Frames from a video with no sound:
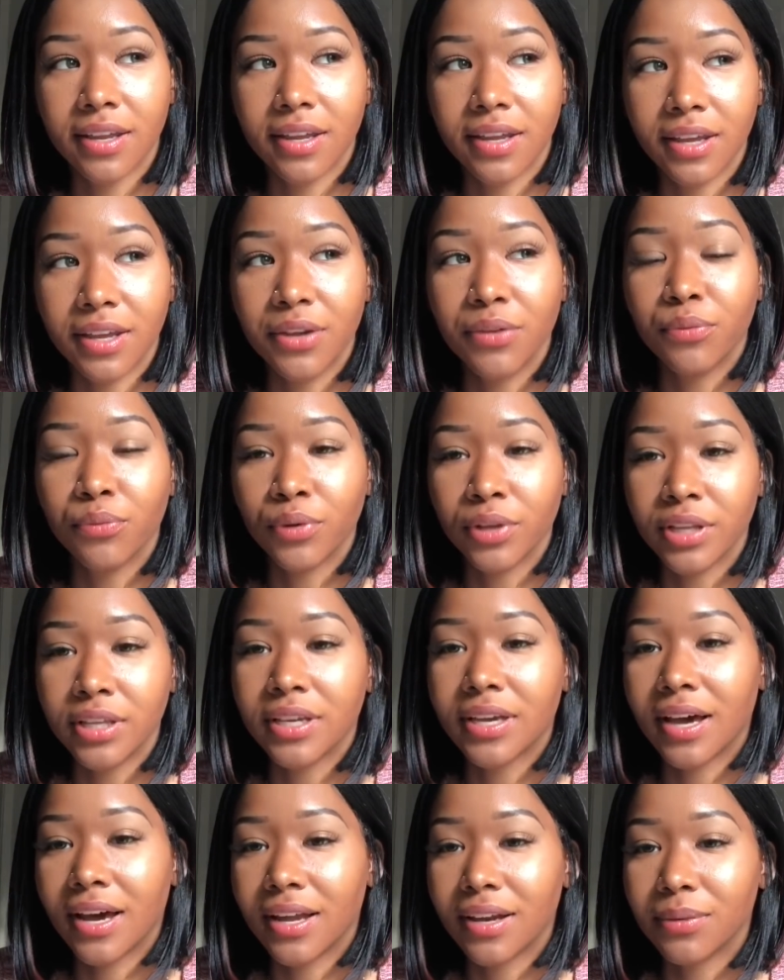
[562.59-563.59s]
He really
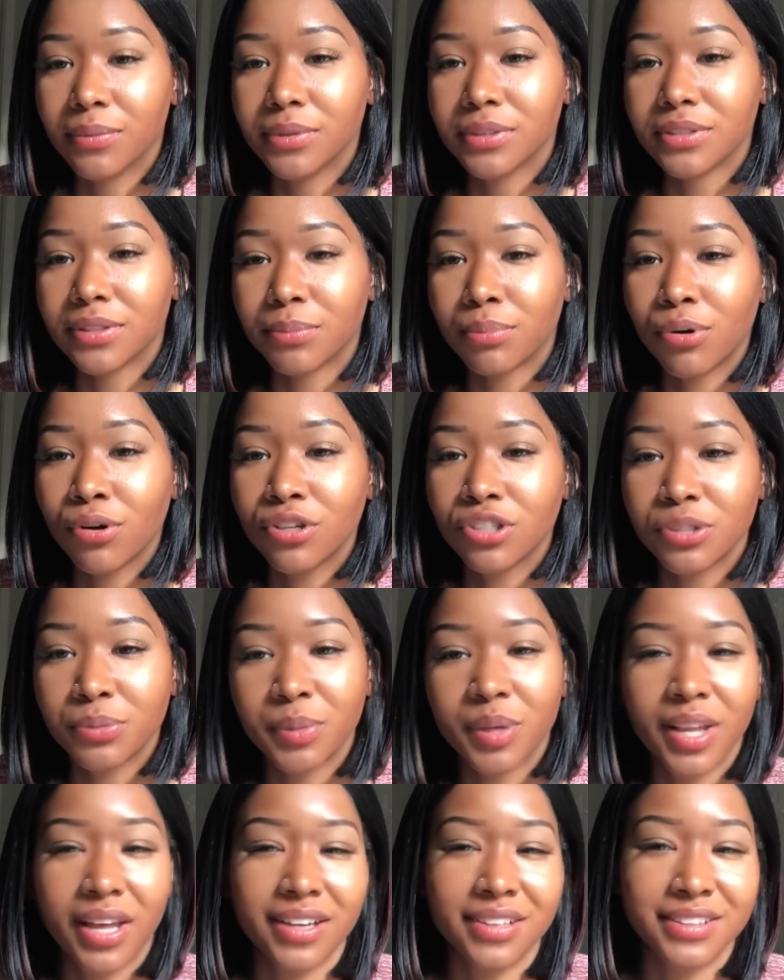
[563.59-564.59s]
kind of was approaching
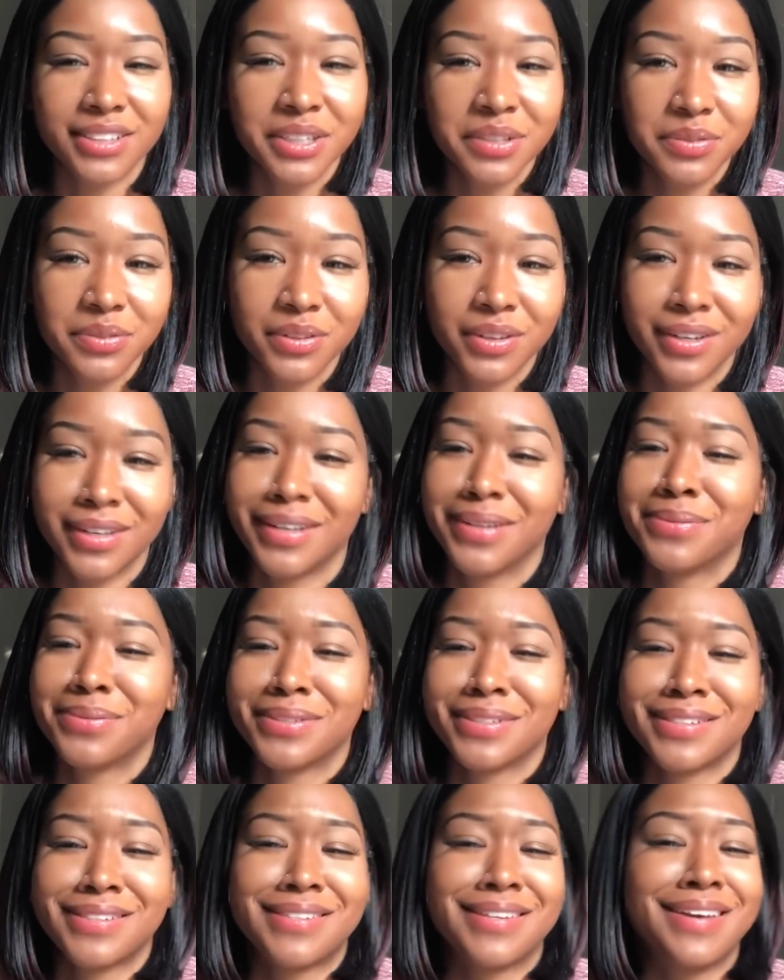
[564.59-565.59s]
me like different, and it
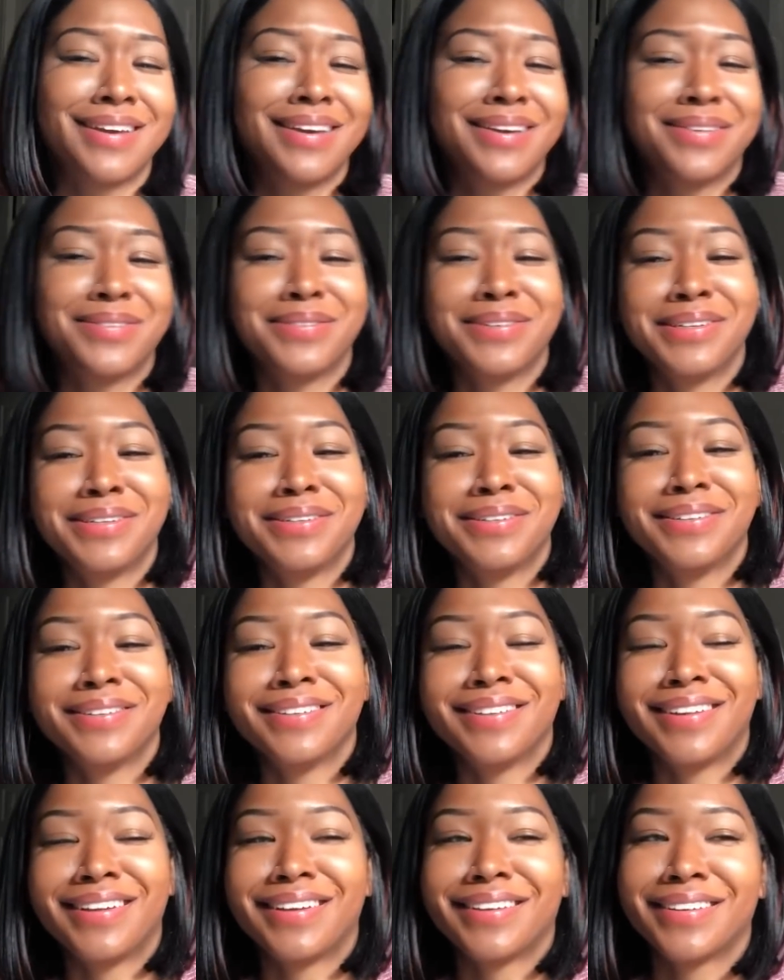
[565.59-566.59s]
was just like, what are you
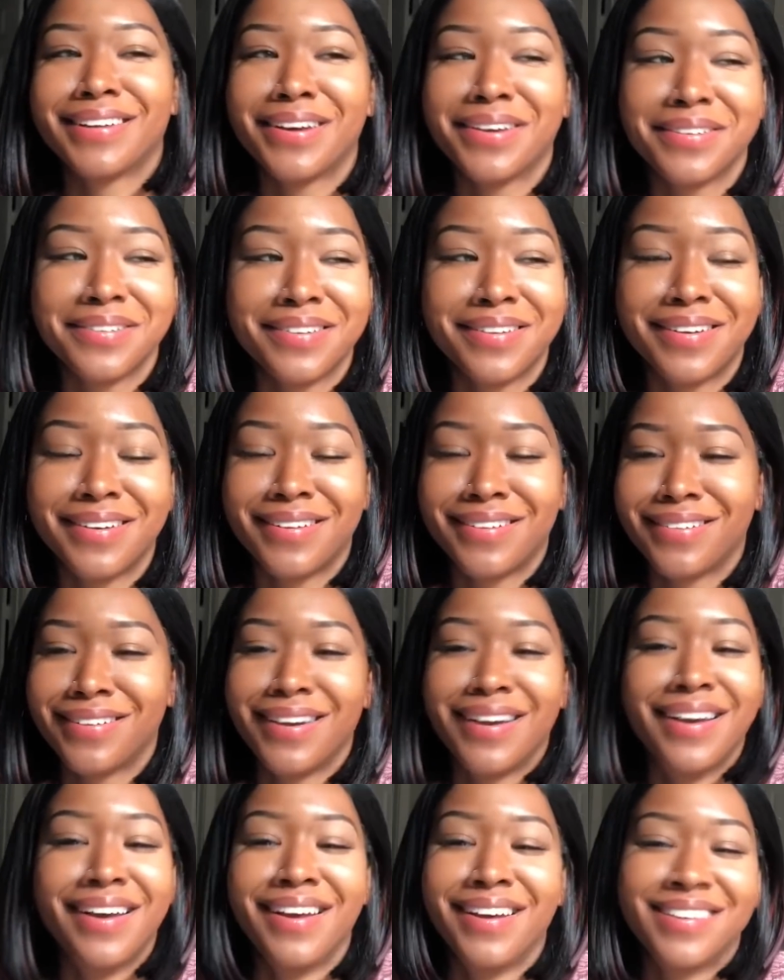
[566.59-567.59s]
doing? Like, no, you
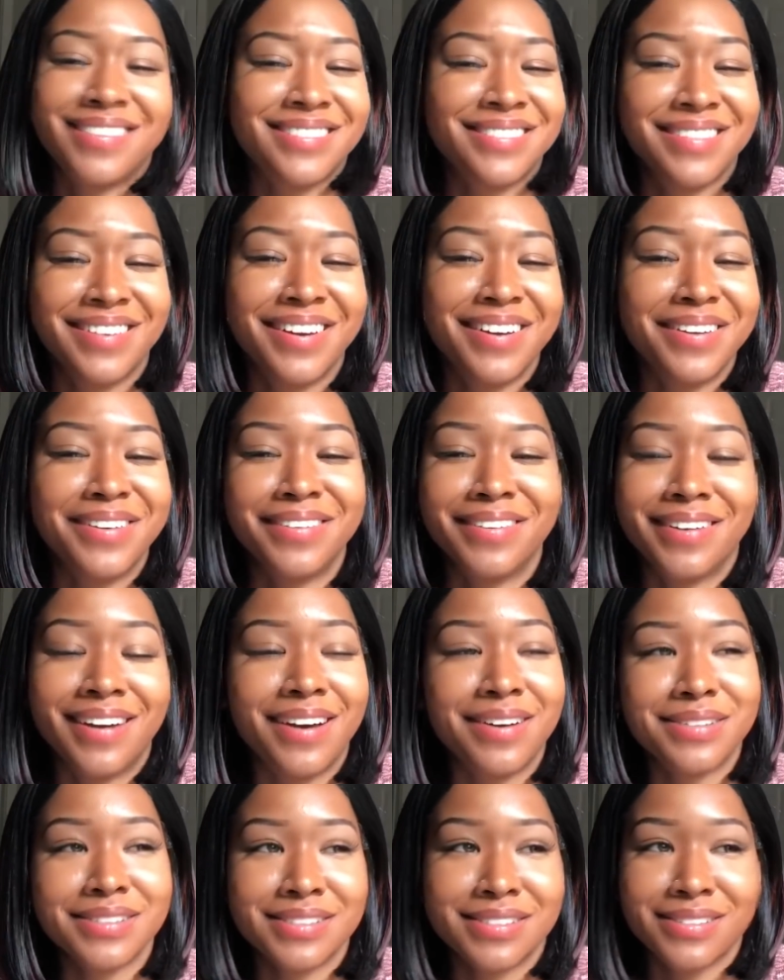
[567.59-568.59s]
know, no. And
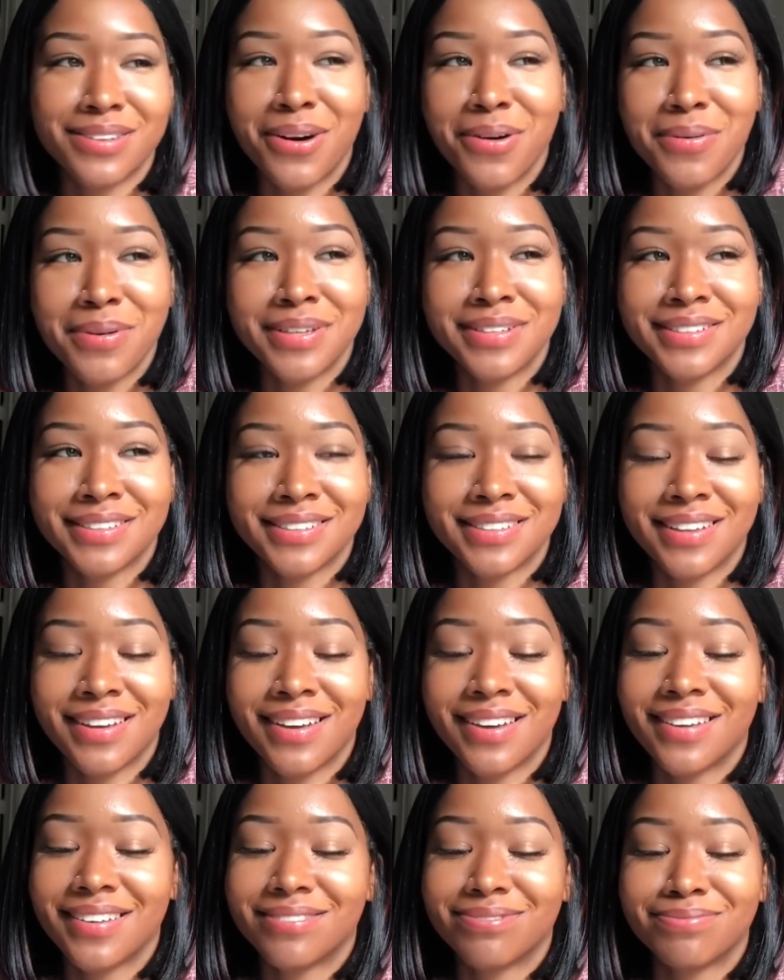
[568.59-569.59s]
I was just always just
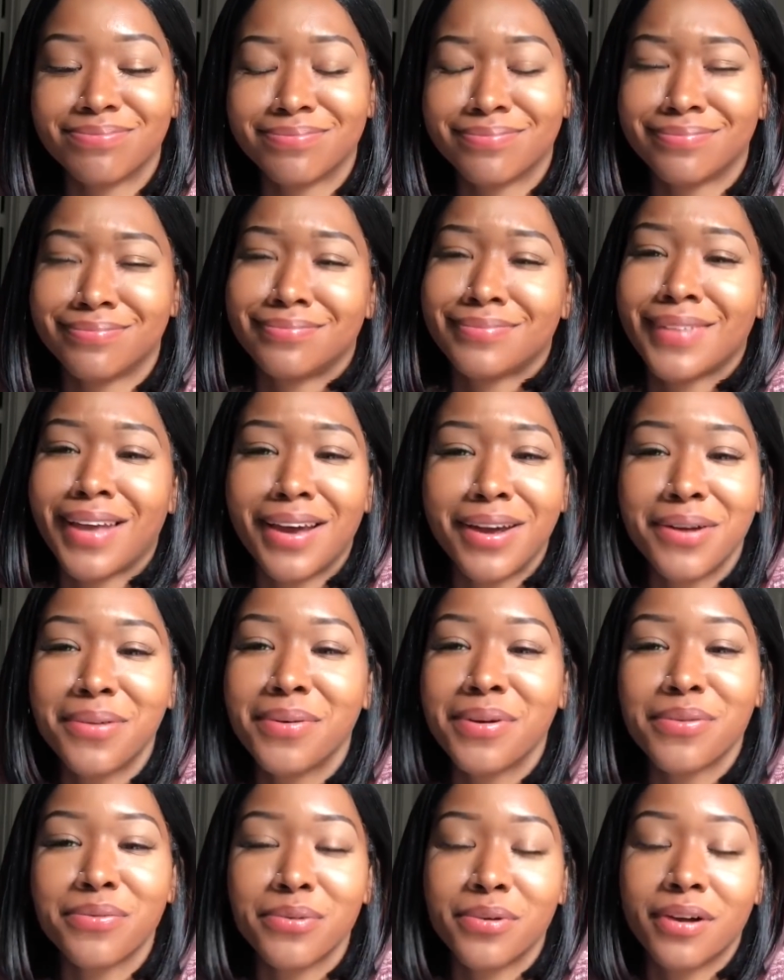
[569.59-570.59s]
like, I don't
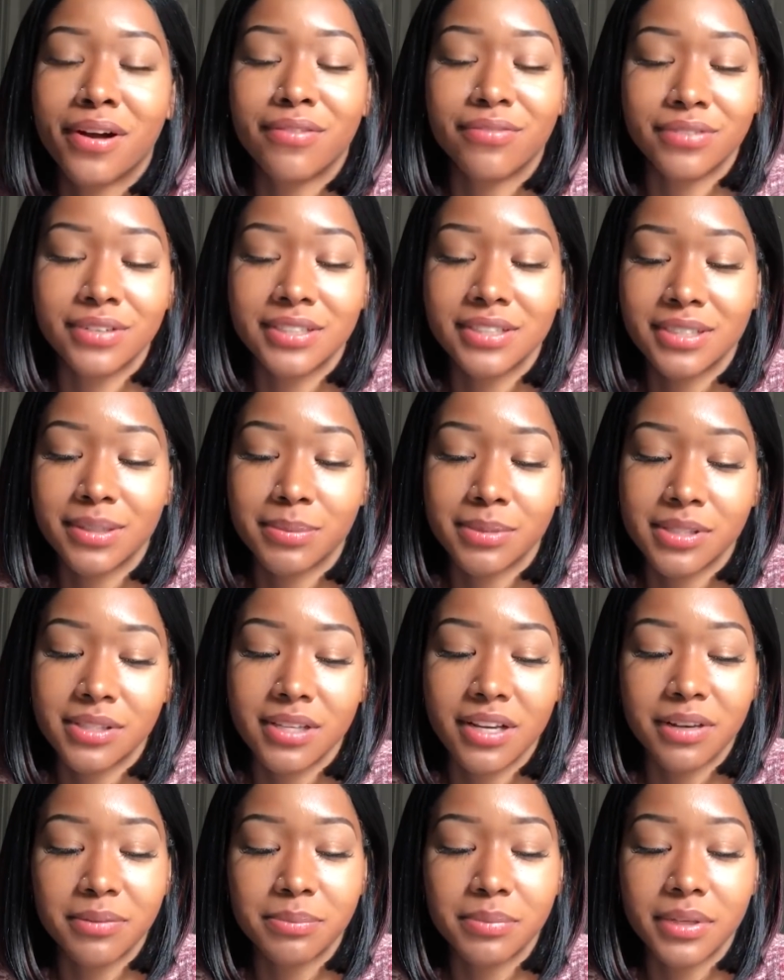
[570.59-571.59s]
want to ruin our friendship and stuff.